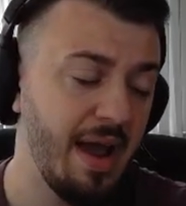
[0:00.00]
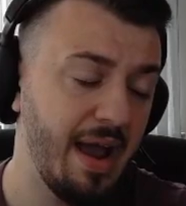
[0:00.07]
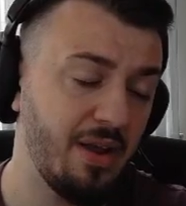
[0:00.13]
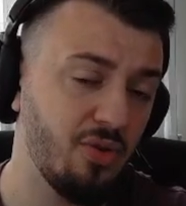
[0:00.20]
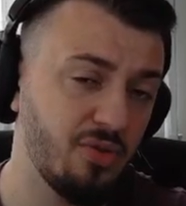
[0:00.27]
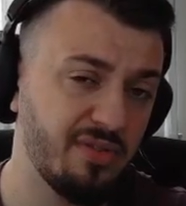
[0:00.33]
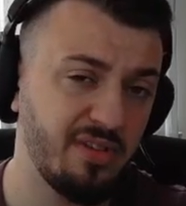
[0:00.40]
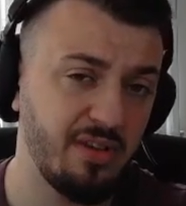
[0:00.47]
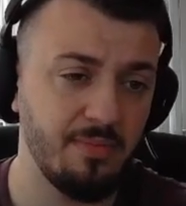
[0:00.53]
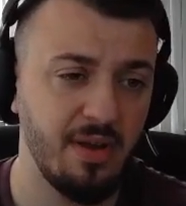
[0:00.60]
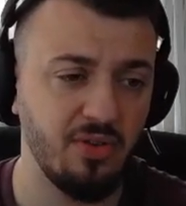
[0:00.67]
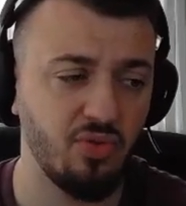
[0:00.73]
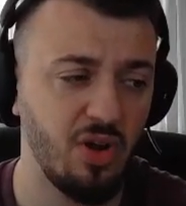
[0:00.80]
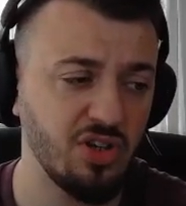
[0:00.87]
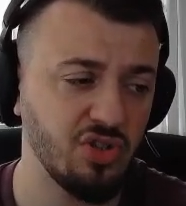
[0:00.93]
and your
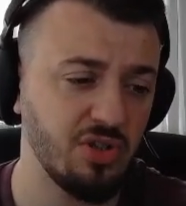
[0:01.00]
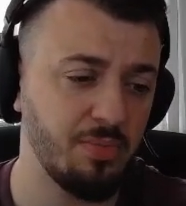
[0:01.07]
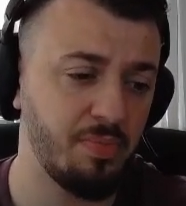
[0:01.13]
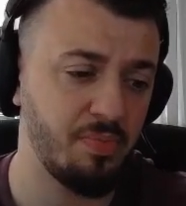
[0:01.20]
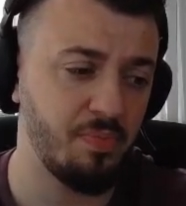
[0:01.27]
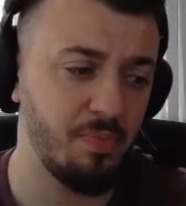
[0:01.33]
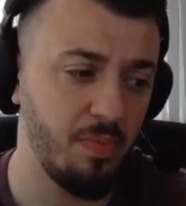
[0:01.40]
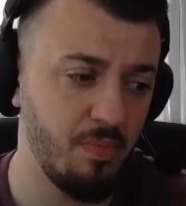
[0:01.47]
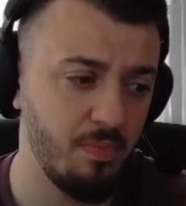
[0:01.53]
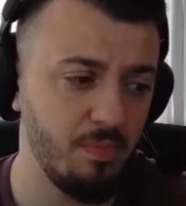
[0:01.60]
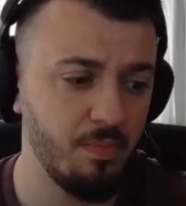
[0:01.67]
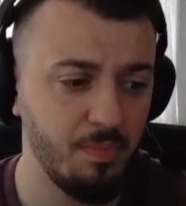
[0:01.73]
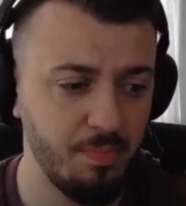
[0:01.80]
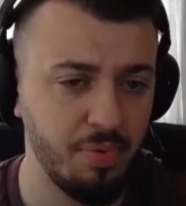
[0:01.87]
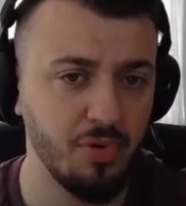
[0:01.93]
teammate to actually
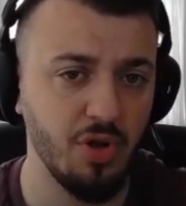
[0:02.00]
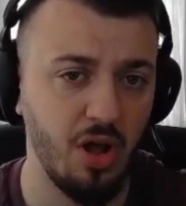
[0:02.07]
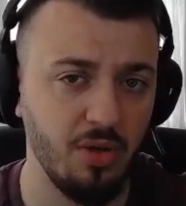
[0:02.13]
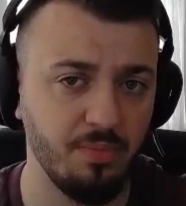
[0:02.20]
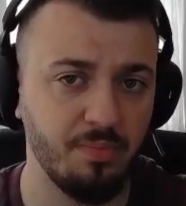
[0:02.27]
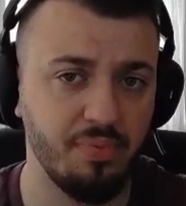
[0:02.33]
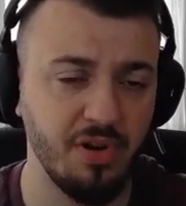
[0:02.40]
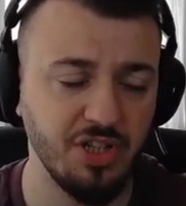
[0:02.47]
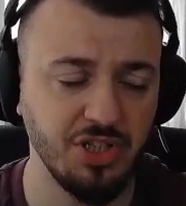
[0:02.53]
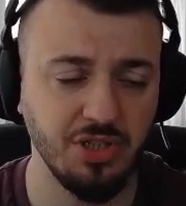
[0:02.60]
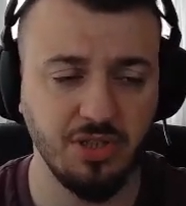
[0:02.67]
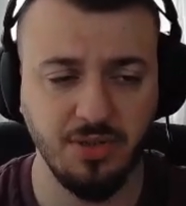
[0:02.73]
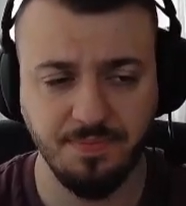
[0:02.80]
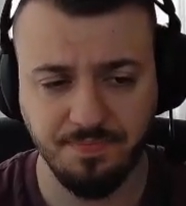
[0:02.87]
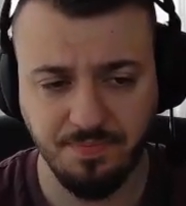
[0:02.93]
put on
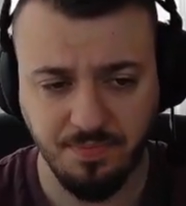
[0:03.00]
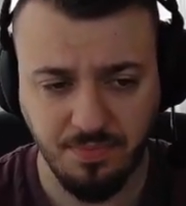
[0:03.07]
pressure.